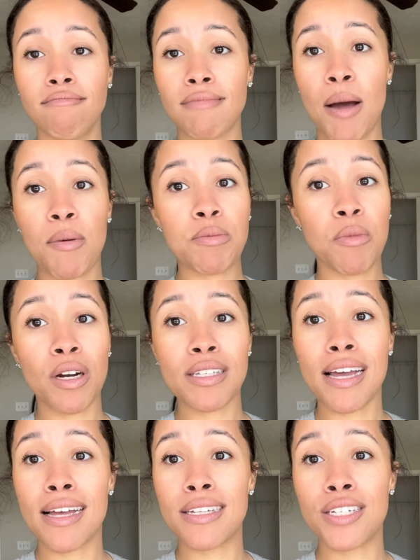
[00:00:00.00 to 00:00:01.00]
I was
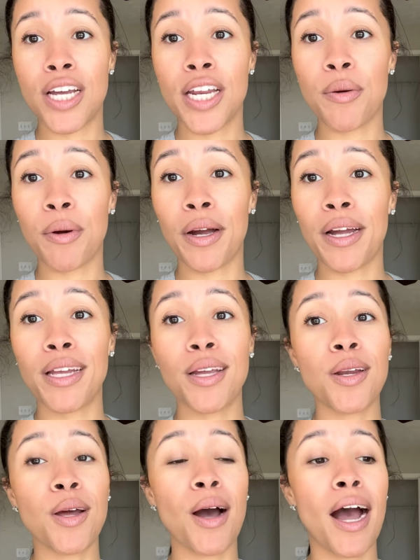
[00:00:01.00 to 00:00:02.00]
monetized in January.
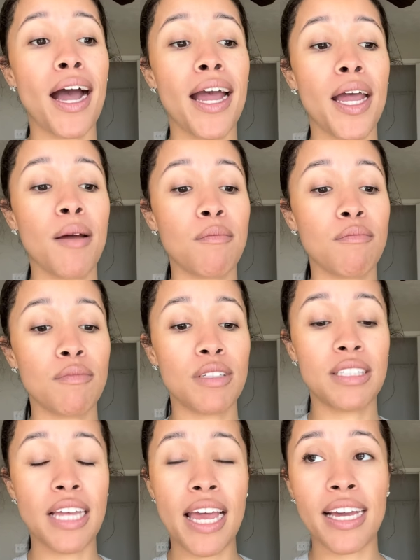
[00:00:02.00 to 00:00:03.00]
You know, I am
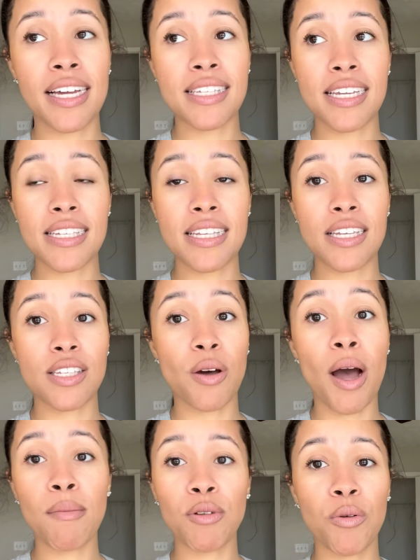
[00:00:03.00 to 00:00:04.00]
staying consistent, so
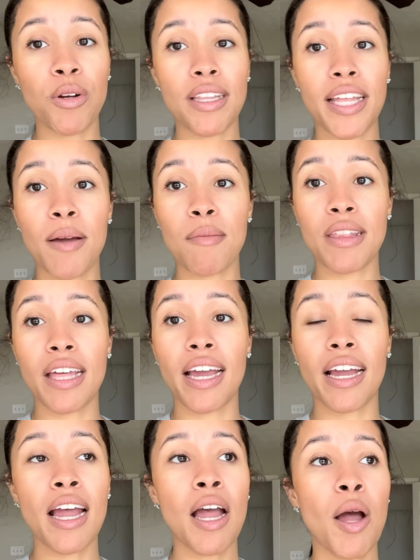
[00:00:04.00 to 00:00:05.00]
I'm doing a damn
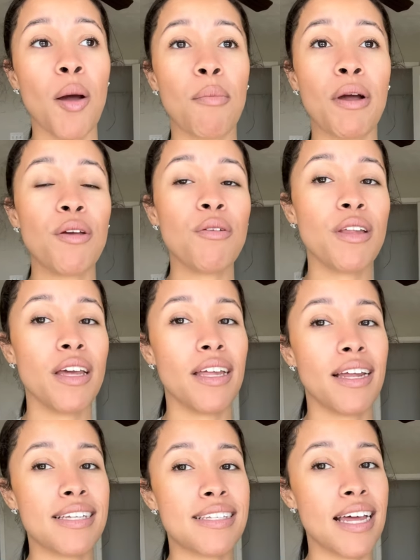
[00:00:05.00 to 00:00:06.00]
thing. But you need
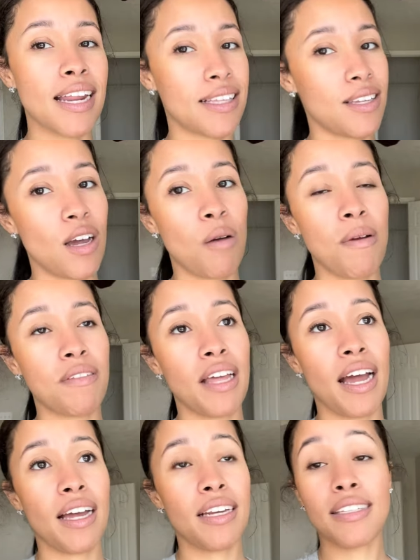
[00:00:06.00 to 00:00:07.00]
aesthetic to go with
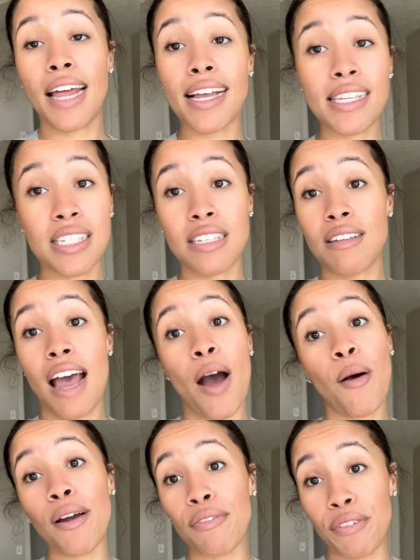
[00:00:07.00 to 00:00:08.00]
that. That's
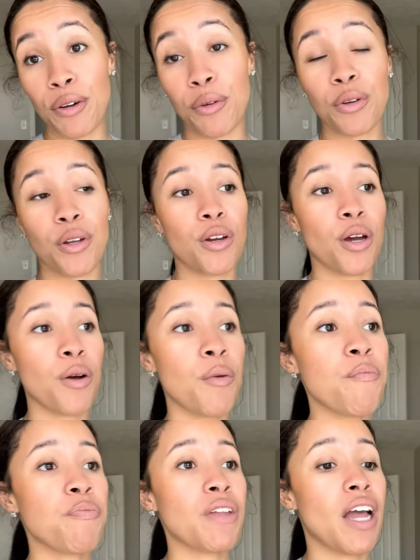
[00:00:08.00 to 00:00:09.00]
how I feel, you know.
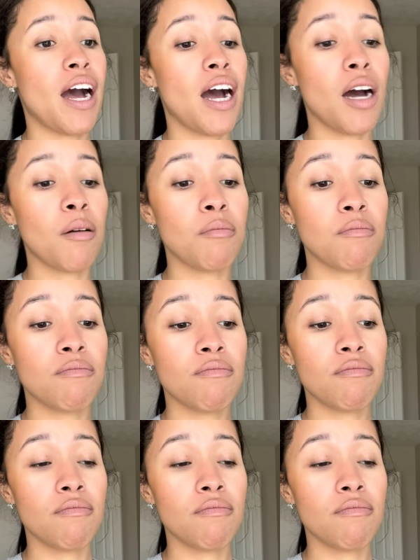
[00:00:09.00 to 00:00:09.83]
Um,